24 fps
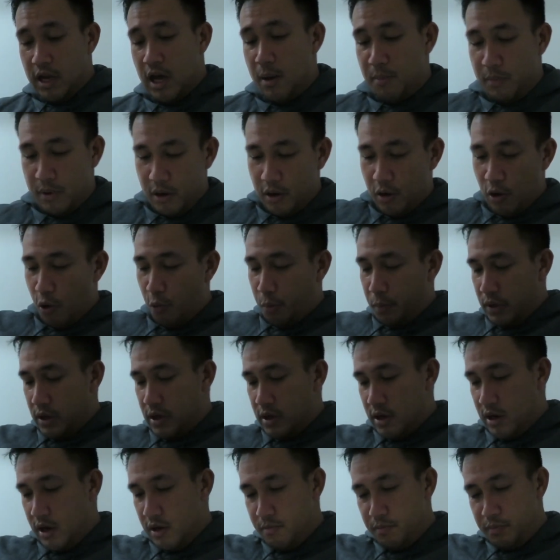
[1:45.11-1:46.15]
I'm gonna open
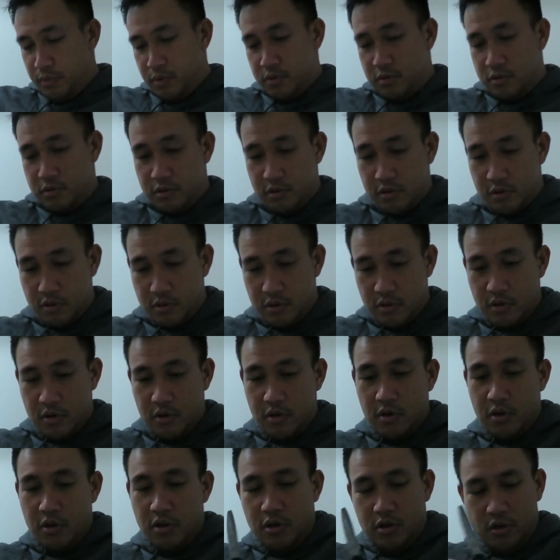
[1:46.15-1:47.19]
it up.
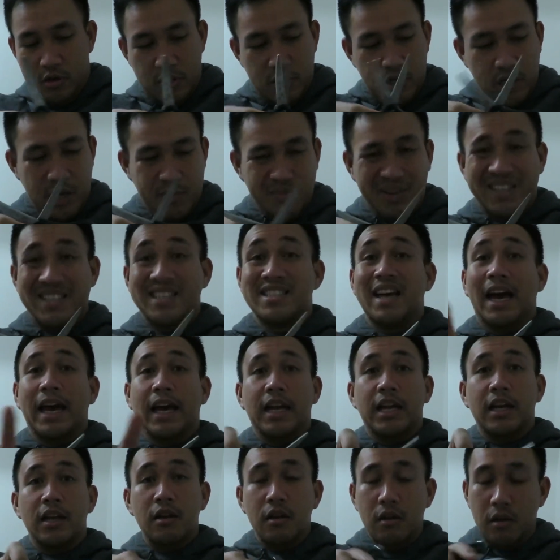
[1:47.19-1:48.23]
I'm
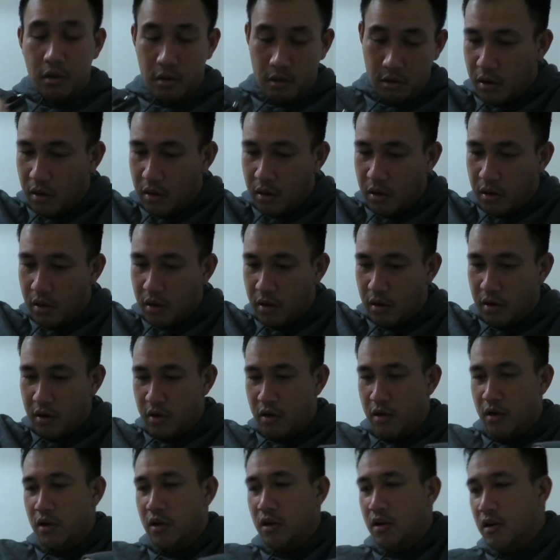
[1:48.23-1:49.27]
excited.
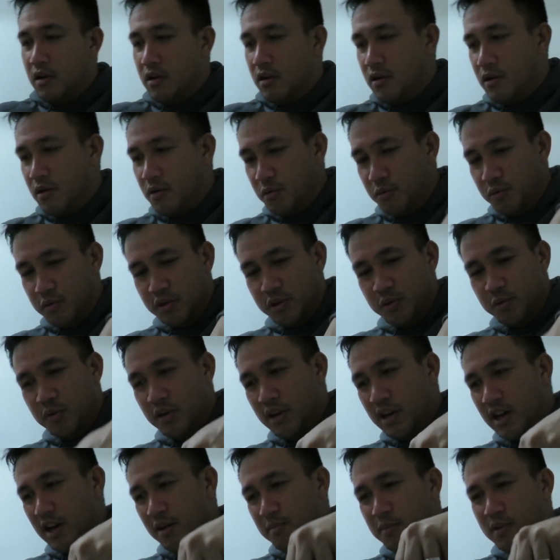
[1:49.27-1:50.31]
Let's see
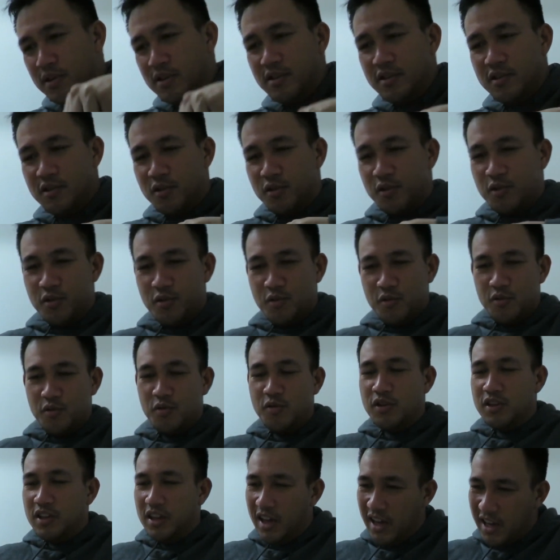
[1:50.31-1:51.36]
what
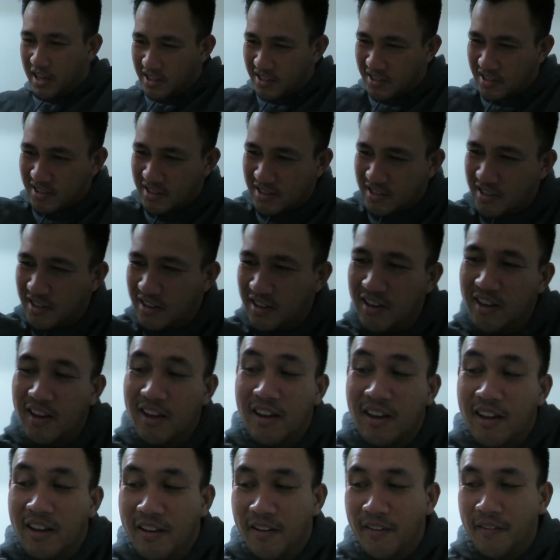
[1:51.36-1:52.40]
happens. Yes.
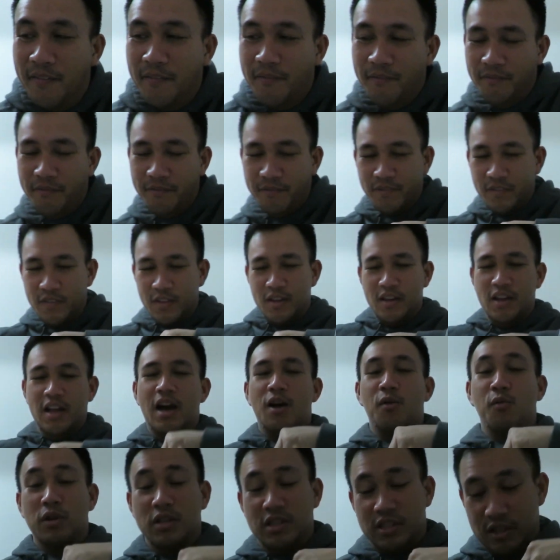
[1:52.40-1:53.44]

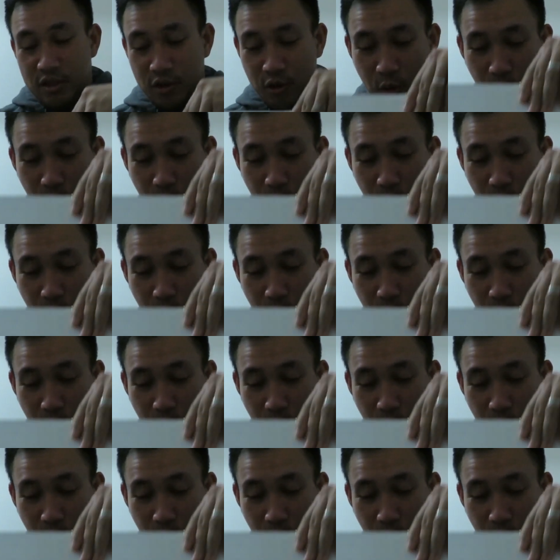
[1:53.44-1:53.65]
I want to see